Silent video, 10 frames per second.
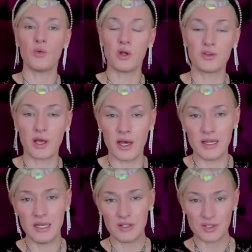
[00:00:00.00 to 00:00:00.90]
wanting
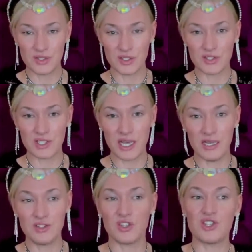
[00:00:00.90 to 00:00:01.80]
her to
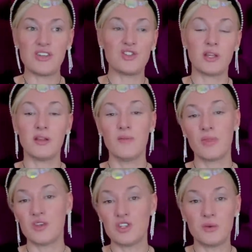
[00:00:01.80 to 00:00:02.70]
succeed, suggesting
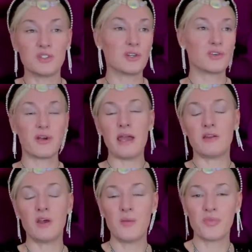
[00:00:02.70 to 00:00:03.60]
that she was a great